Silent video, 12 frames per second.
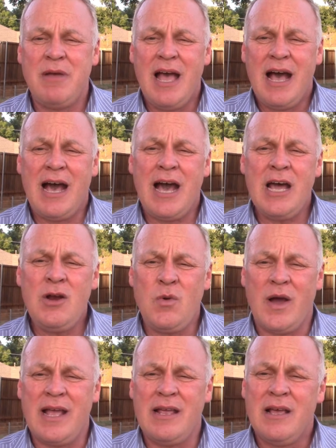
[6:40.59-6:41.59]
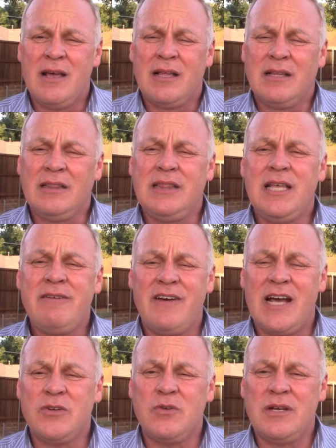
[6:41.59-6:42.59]
How do I live
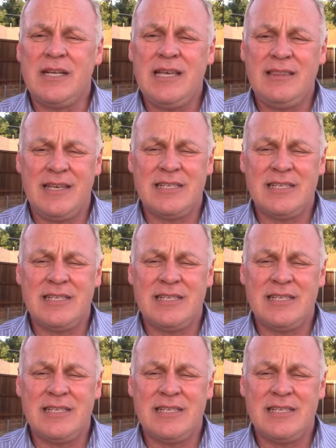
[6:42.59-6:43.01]
underneath